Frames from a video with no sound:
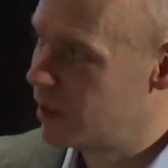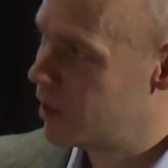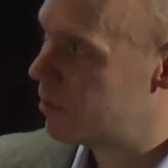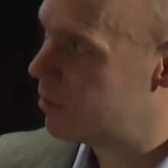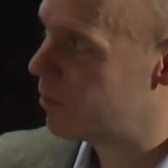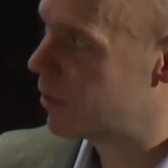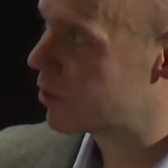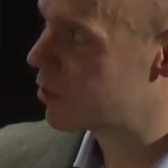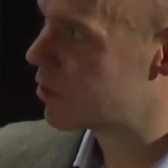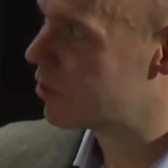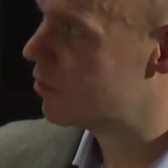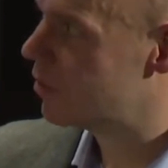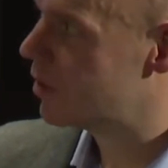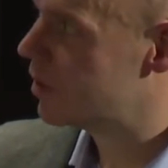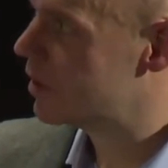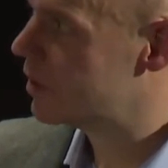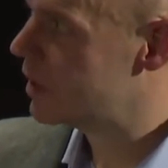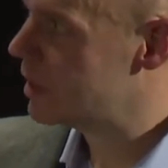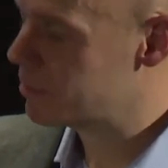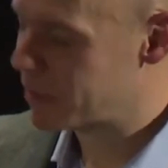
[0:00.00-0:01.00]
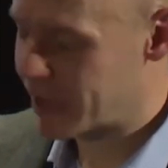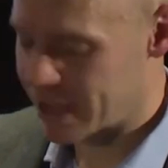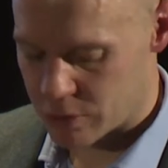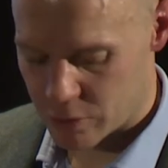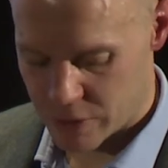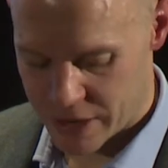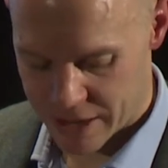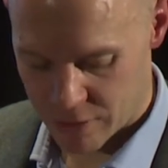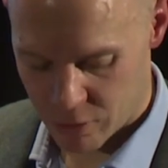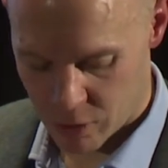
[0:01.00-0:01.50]
much of an impact
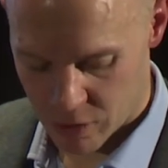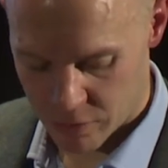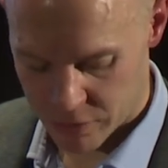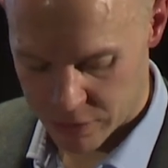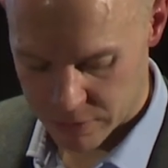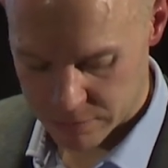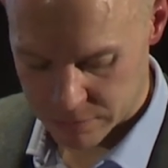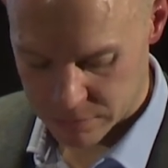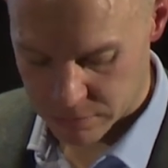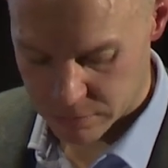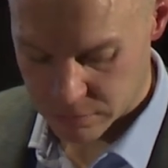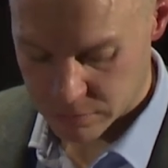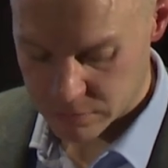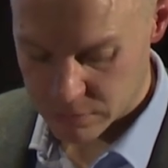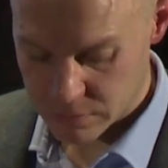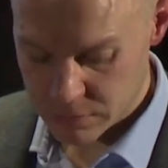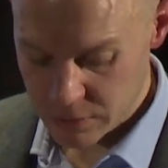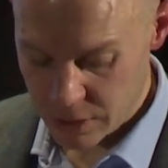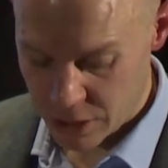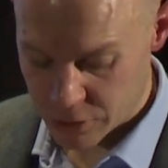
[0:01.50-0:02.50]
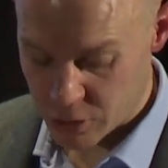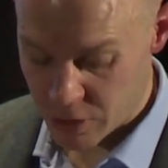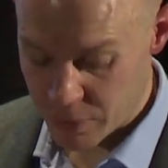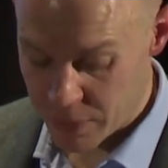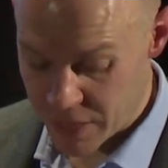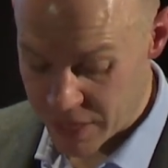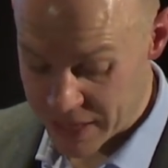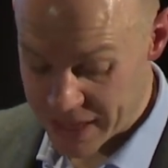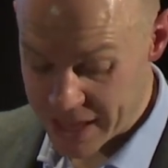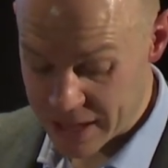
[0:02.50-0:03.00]
on aircraft. So
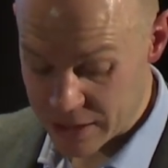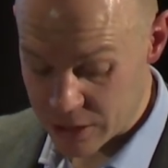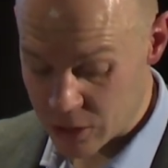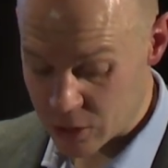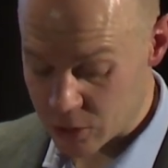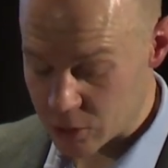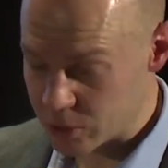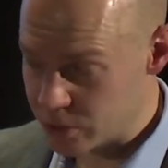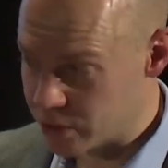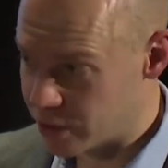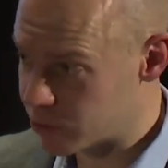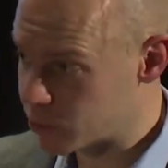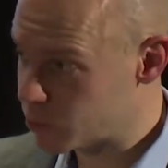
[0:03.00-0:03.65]
the EU has